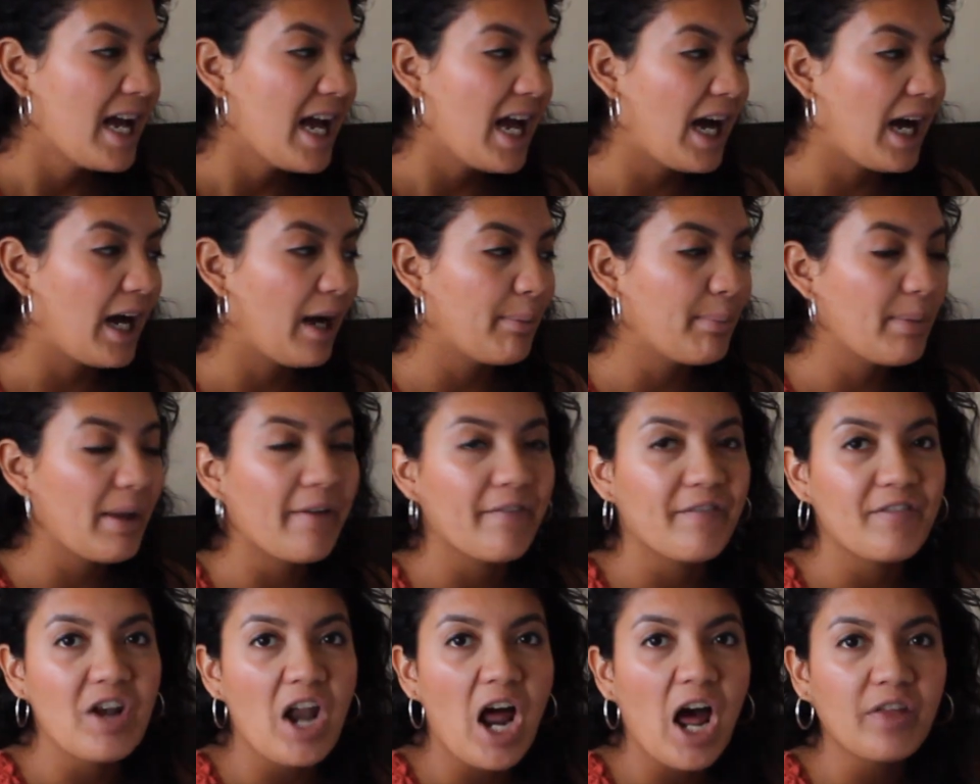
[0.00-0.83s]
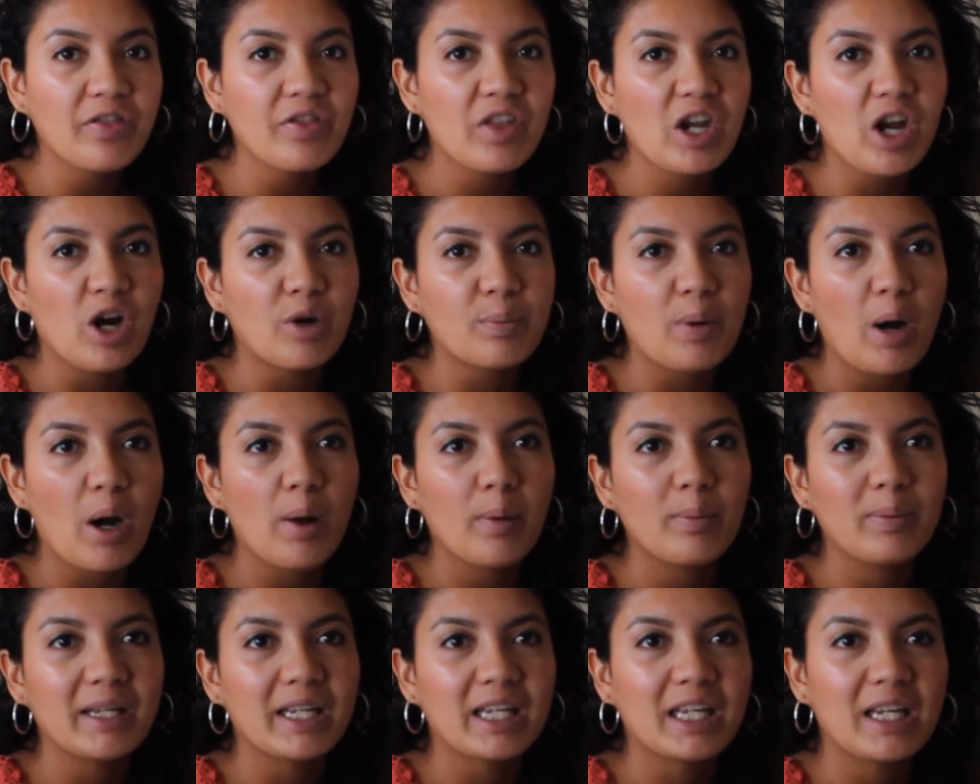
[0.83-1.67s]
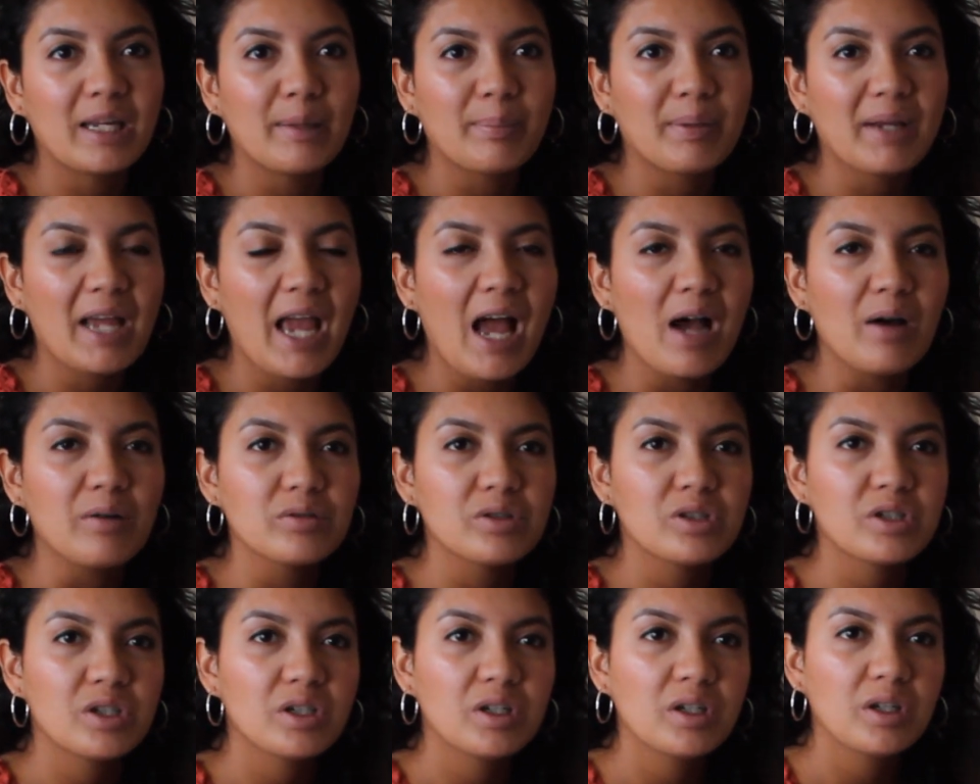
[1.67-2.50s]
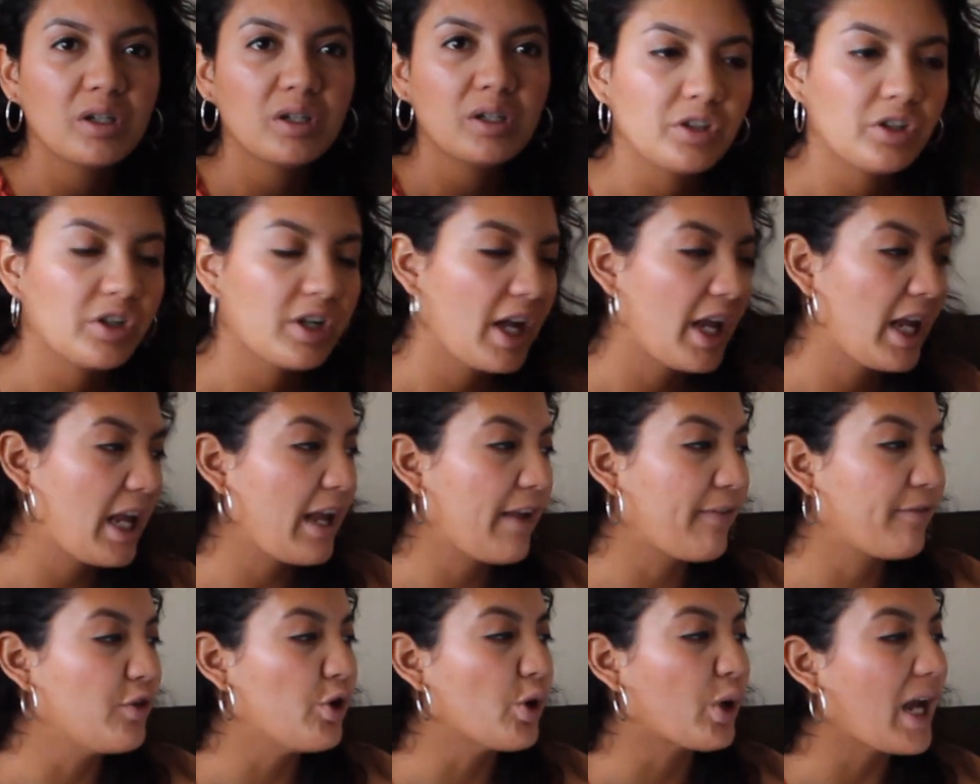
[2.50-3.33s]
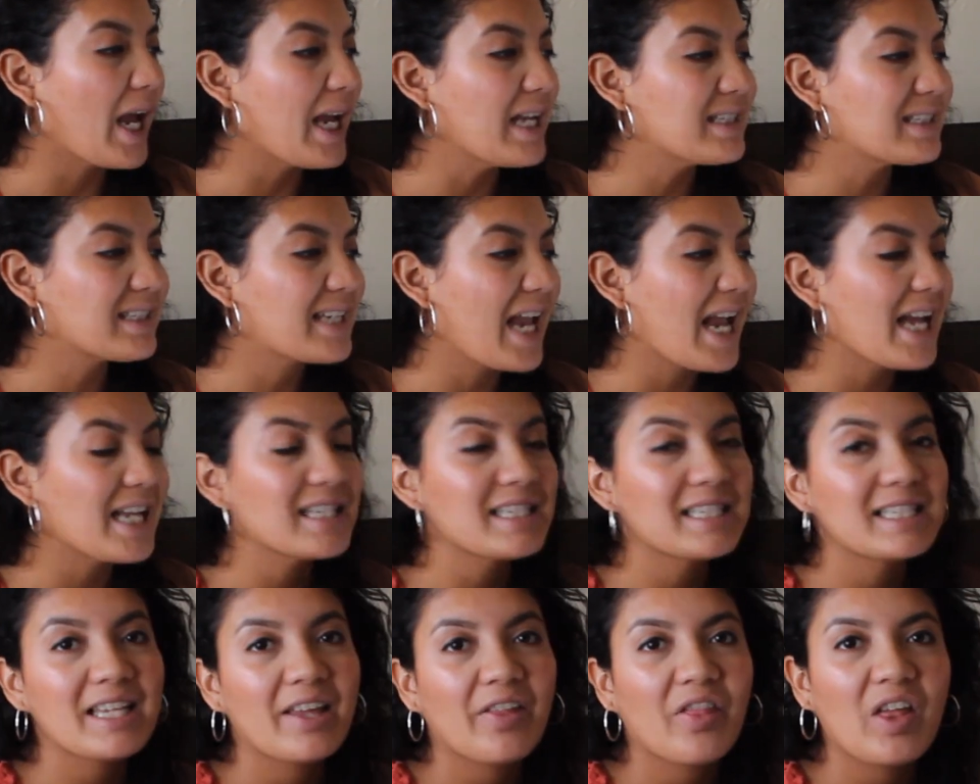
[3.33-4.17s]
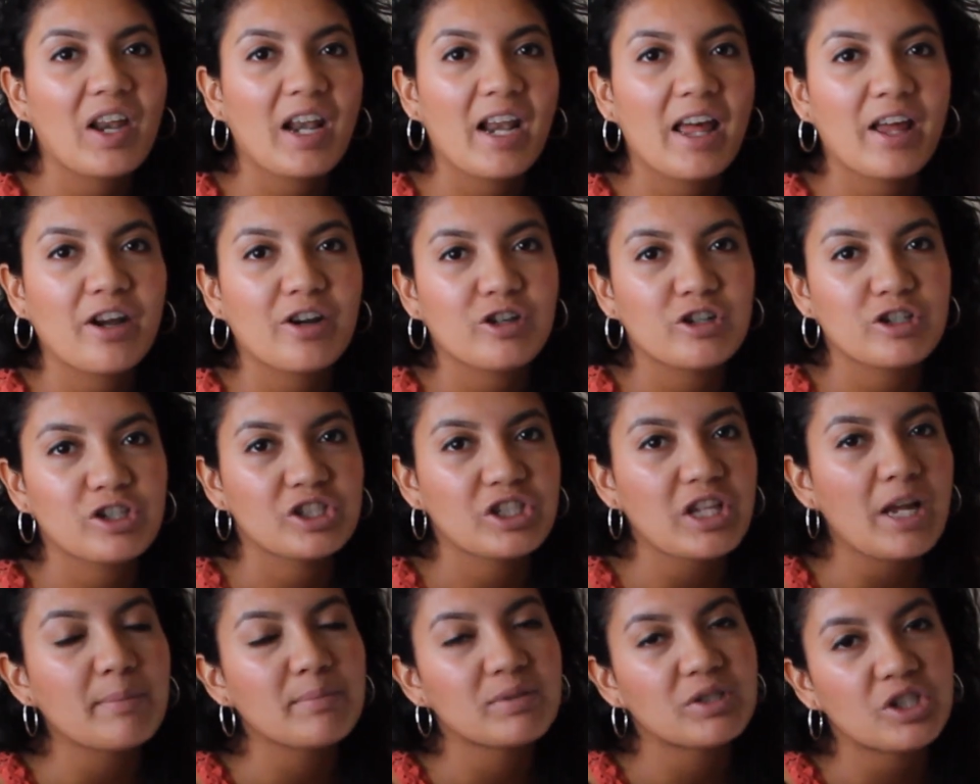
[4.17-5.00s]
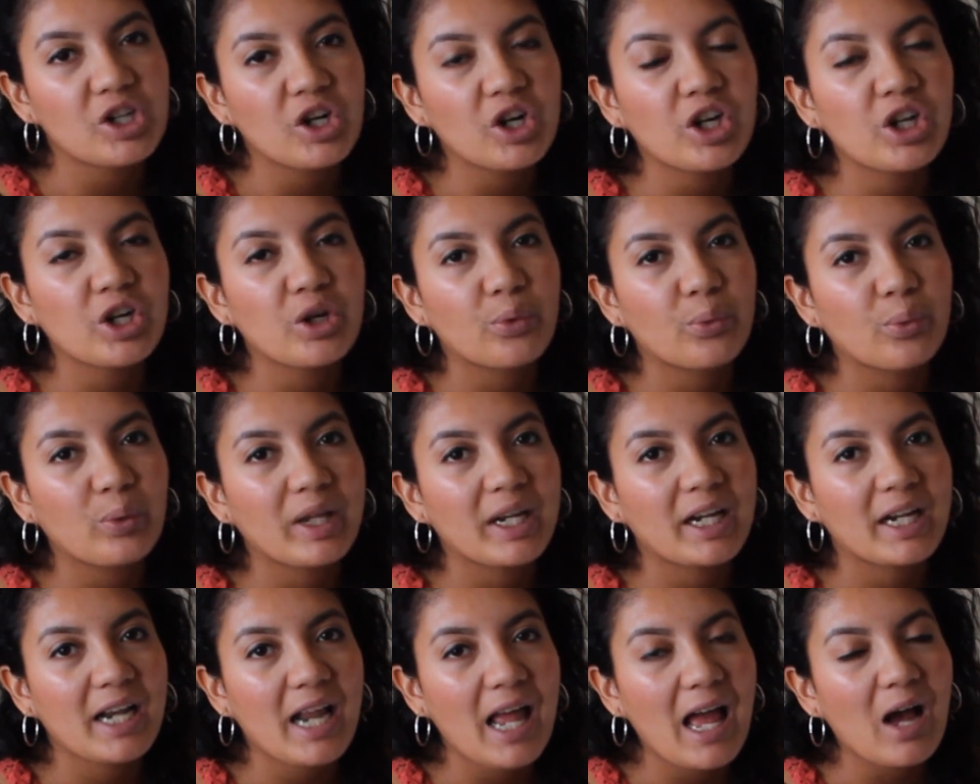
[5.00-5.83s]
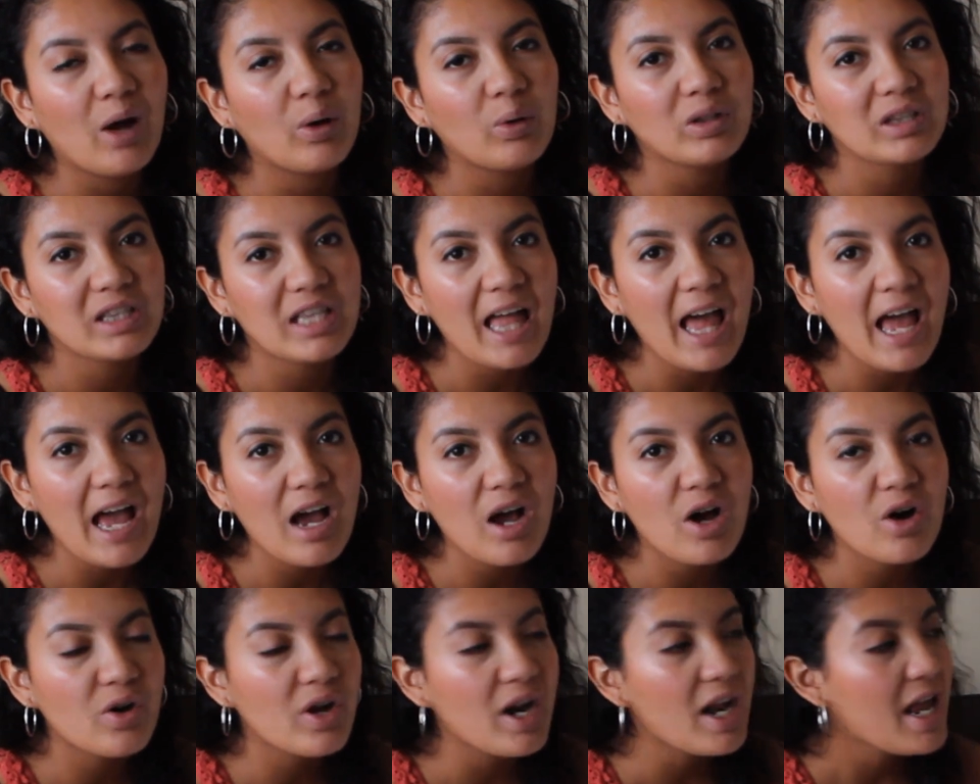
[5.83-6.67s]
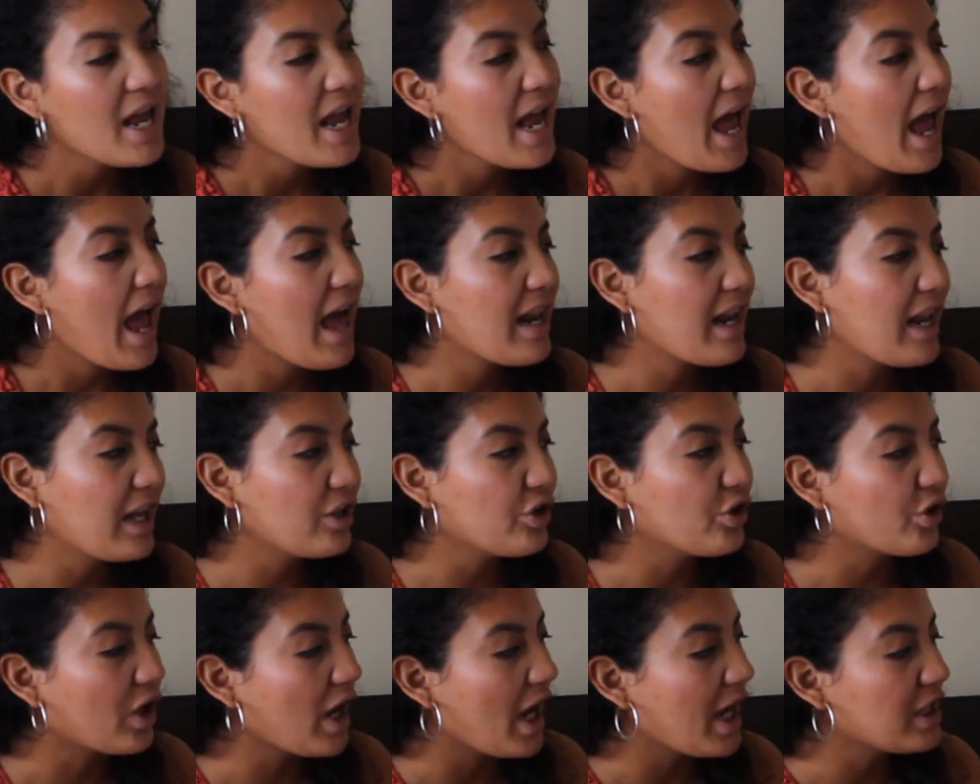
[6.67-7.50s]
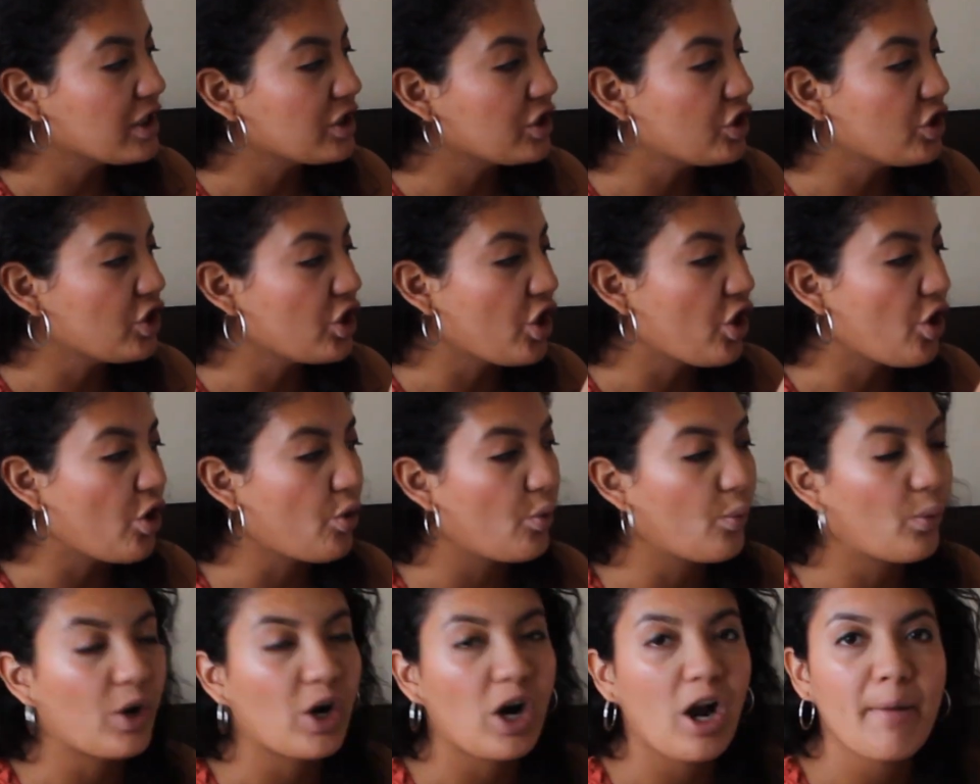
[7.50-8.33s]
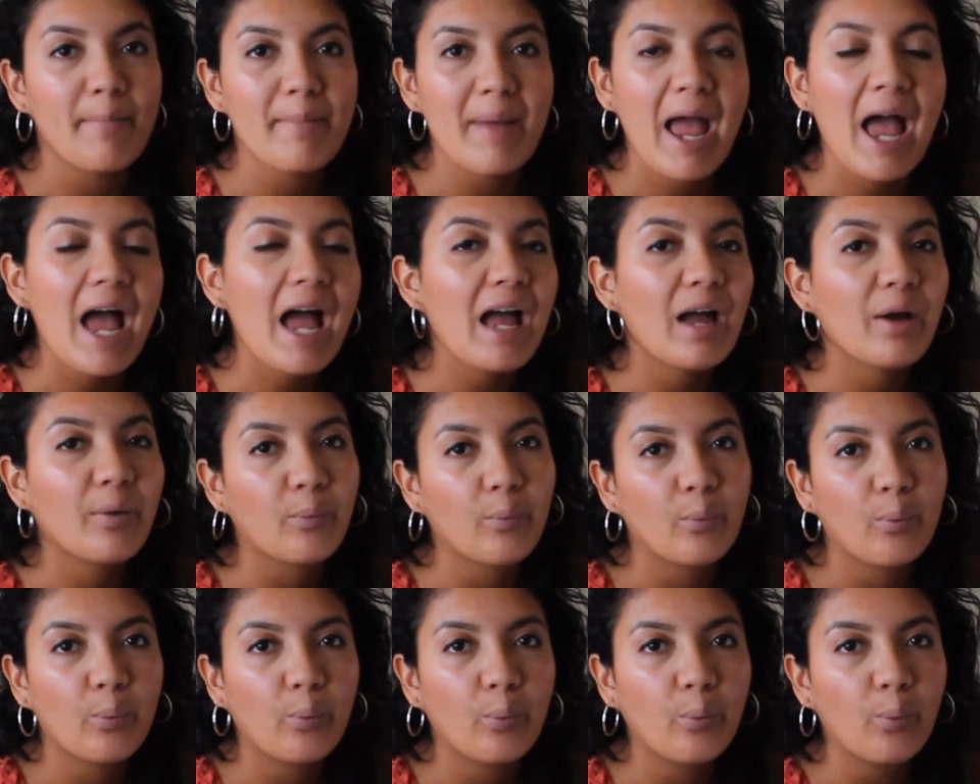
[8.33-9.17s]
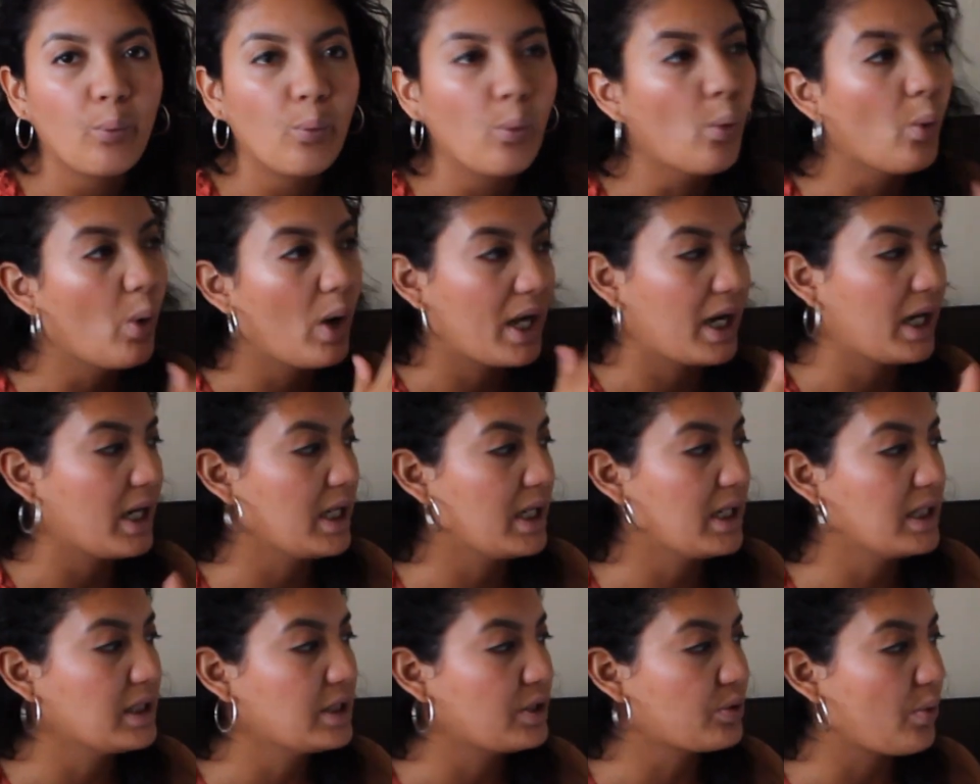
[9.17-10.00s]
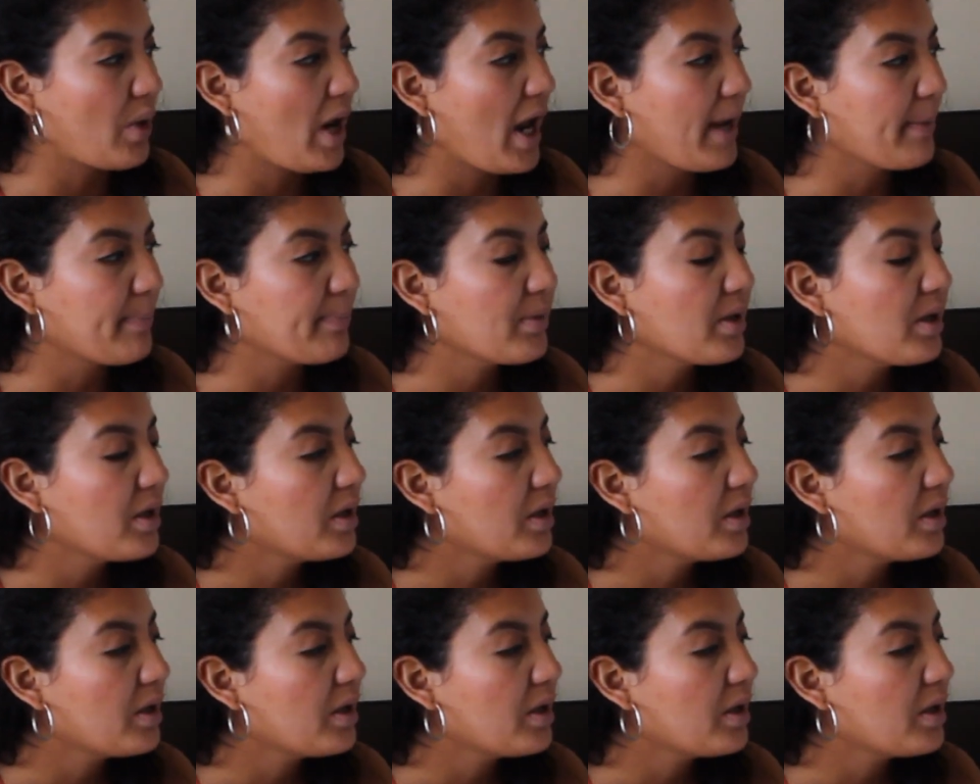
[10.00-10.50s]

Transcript: Um, if not, then I'll probably keep count. Okay, if you guys can see the letters, I'm still going to read it out loud and let you guys know where I'm at and what it is, right?